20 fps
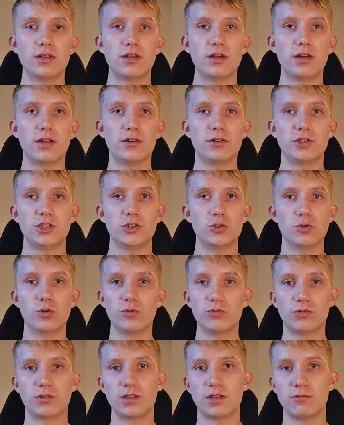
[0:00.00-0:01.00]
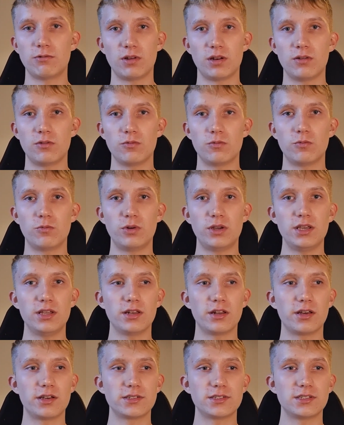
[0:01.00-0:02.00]
And you don't even
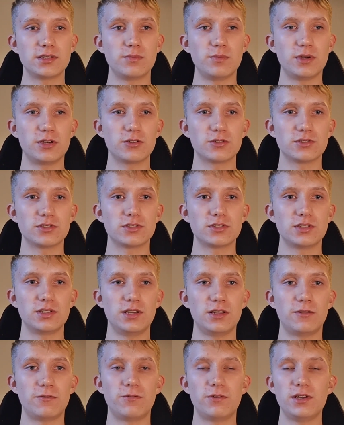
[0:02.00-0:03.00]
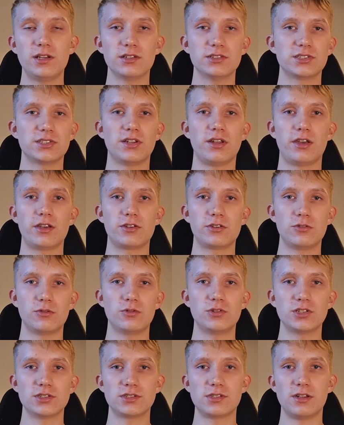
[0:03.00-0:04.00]
realize it because it feels like you
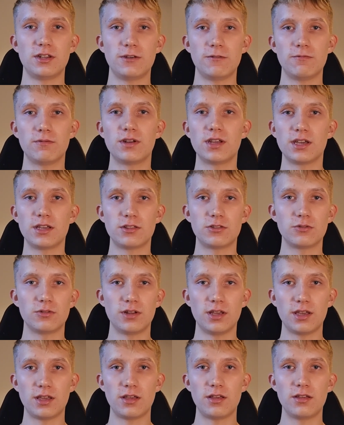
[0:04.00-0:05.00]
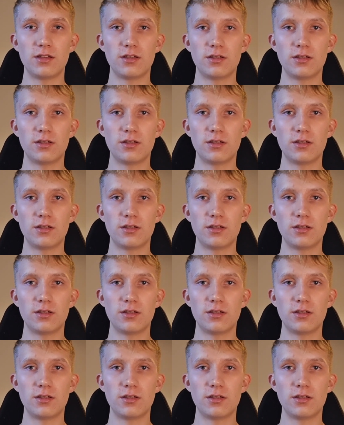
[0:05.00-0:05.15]
just live day to day.